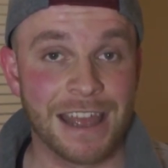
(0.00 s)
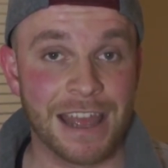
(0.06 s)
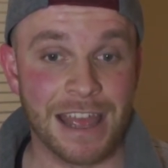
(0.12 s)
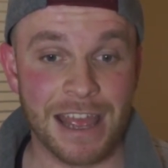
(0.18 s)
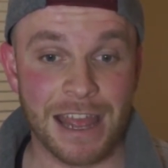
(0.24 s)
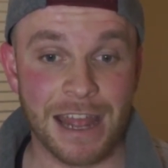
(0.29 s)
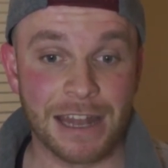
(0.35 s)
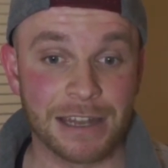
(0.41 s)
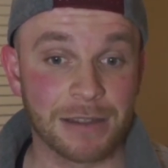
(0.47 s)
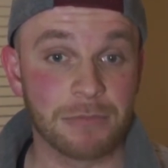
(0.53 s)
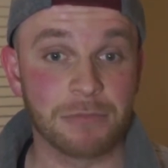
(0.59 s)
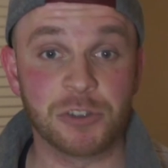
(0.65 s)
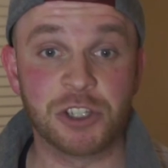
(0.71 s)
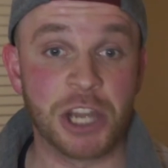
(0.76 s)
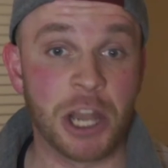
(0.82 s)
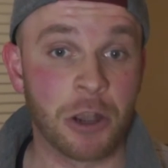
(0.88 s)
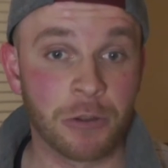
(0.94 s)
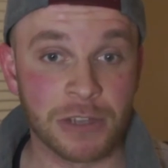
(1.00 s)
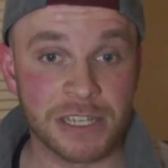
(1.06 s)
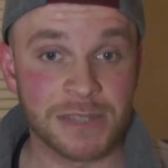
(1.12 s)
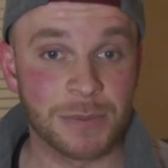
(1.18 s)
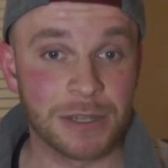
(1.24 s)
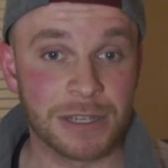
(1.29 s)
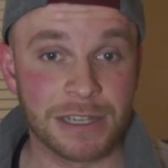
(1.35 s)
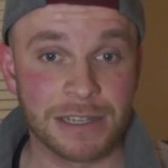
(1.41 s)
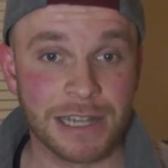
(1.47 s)
and generally
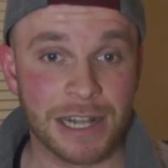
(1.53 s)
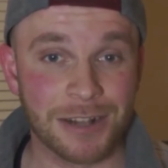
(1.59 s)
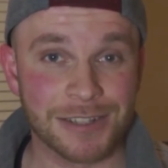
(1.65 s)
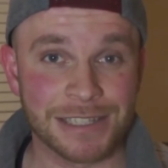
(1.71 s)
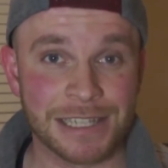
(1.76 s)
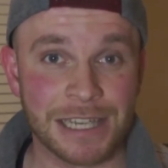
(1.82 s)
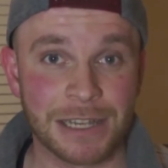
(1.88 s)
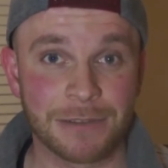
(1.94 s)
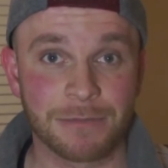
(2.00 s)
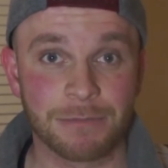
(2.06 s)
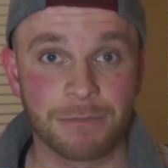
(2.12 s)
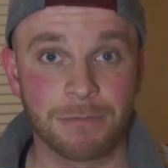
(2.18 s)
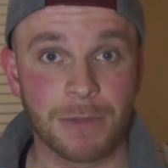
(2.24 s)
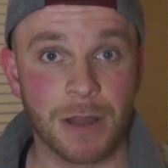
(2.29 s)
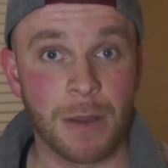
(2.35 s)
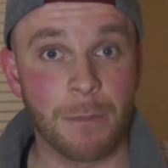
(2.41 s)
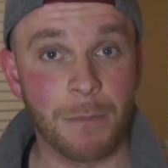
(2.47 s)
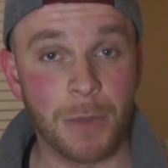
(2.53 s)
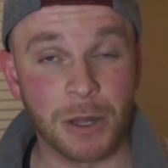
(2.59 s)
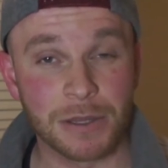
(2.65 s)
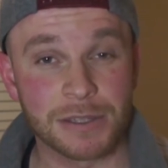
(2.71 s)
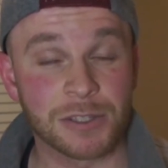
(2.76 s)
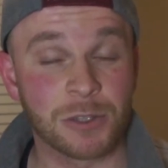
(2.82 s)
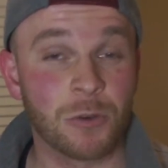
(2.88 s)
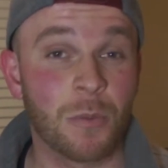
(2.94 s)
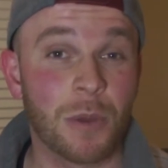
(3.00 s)
speaking that'll take a
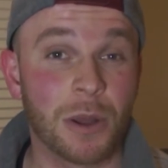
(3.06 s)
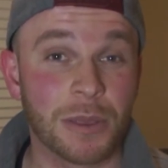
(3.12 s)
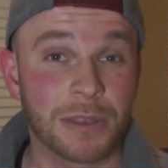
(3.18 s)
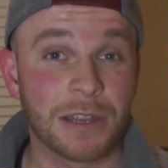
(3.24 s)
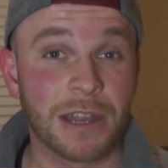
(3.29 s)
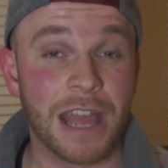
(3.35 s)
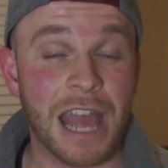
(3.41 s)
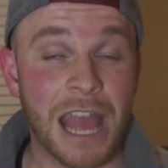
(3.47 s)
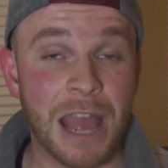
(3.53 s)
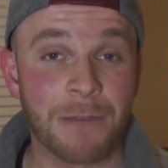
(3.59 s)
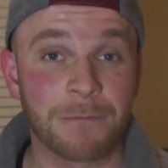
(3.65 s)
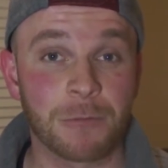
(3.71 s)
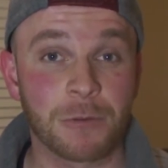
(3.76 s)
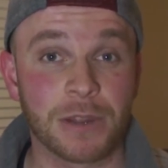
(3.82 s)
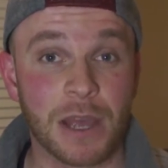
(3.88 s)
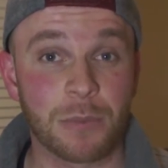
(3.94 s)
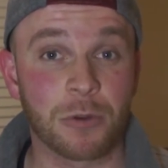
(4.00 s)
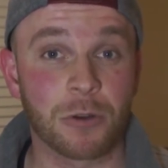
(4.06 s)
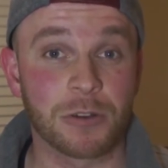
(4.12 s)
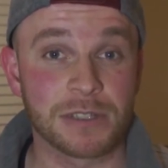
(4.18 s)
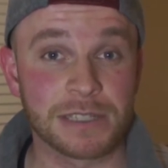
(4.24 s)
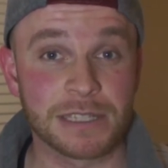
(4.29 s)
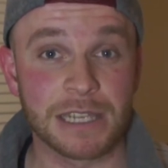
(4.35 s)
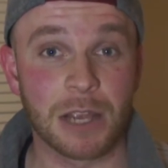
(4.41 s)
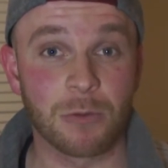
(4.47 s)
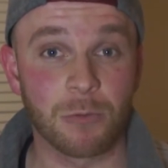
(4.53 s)
month to a month and a half for that product
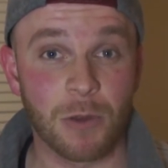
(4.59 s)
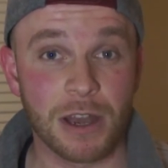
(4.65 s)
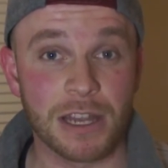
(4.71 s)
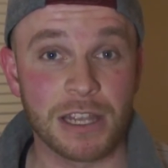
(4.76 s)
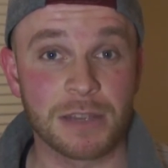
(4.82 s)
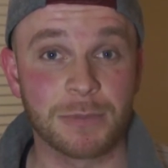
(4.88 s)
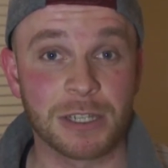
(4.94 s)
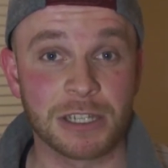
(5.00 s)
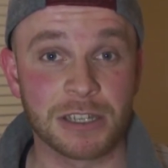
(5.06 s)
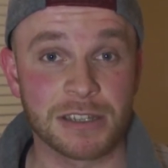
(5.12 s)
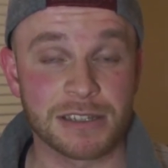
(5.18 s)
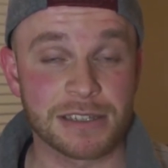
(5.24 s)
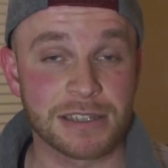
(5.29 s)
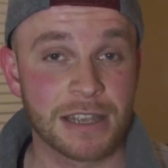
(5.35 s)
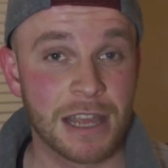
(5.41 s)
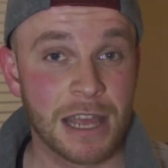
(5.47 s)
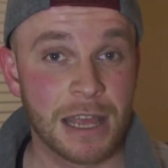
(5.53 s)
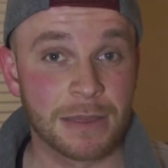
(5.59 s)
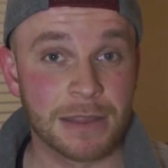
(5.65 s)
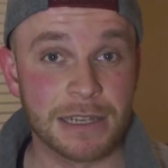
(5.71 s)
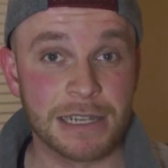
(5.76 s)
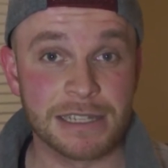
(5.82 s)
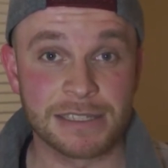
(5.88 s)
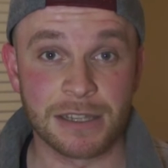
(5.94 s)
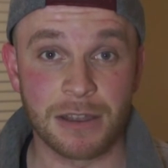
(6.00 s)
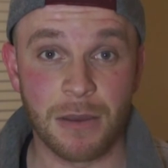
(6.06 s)
to get ready, because they
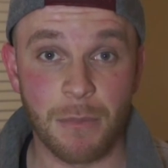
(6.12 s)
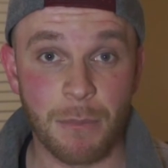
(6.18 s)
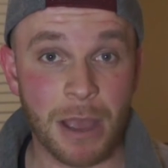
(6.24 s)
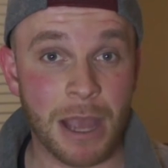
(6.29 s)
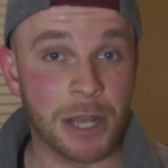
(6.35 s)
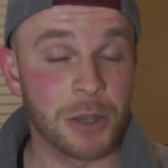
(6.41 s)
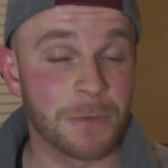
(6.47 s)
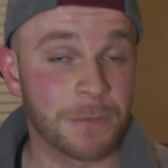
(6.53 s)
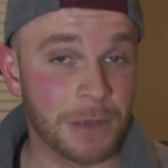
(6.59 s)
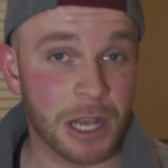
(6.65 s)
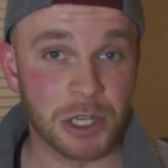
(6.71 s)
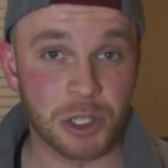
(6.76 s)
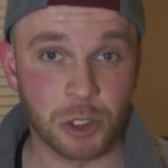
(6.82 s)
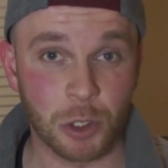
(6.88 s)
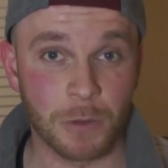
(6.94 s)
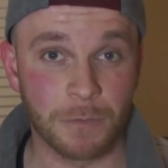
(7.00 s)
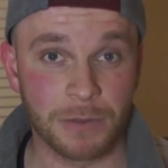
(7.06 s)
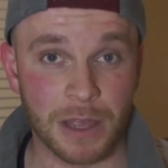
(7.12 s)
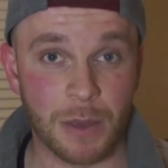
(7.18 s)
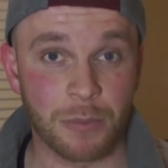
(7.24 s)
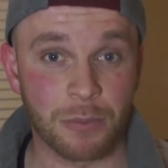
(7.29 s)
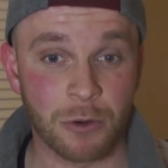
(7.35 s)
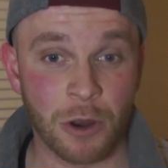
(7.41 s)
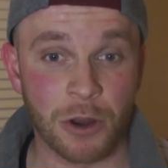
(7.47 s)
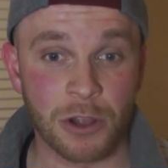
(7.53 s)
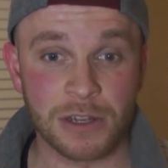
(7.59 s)
need to manufacture all of that
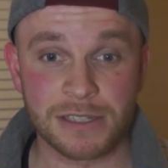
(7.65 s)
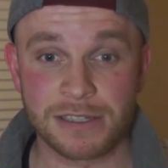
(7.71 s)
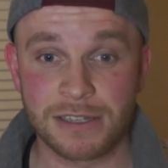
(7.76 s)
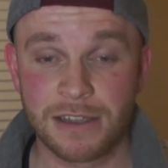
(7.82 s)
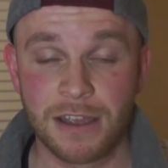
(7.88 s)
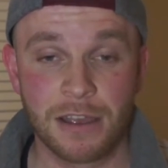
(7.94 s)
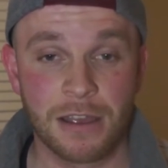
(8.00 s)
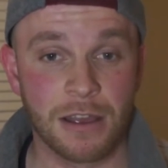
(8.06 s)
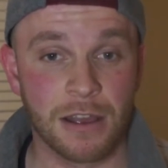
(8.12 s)
product,